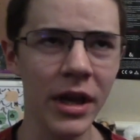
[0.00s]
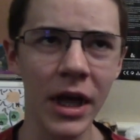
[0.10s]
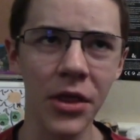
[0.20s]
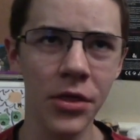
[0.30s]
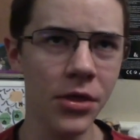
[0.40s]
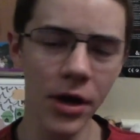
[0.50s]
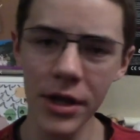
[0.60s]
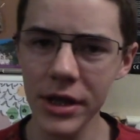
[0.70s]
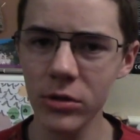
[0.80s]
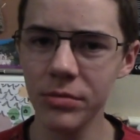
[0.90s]
I thought
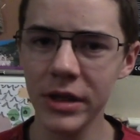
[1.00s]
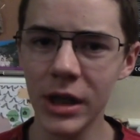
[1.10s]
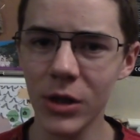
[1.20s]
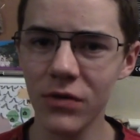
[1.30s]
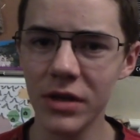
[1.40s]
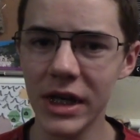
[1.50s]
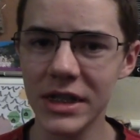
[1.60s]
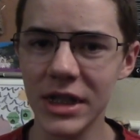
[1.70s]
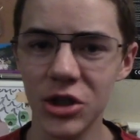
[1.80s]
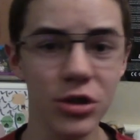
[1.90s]
they would be here for the next
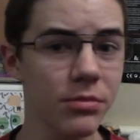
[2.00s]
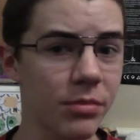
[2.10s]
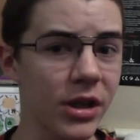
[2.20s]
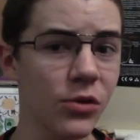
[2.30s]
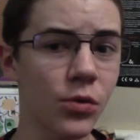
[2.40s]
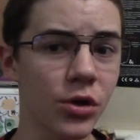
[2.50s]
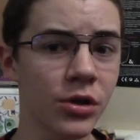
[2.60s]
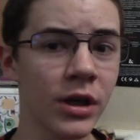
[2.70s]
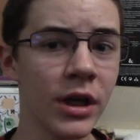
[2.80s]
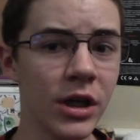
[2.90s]
session, but they weren't,
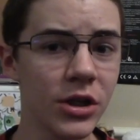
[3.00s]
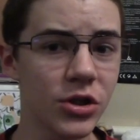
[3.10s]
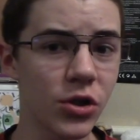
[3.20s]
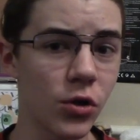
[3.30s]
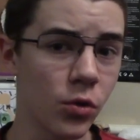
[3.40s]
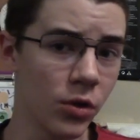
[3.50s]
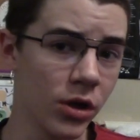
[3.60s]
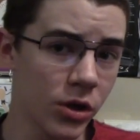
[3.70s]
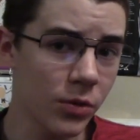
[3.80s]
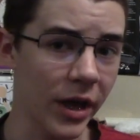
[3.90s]
so
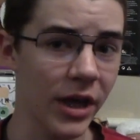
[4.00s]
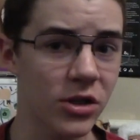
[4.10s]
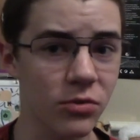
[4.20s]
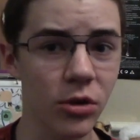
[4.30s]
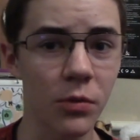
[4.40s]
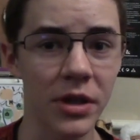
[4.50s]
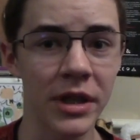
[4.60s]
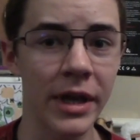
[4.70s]
we had to roll with it.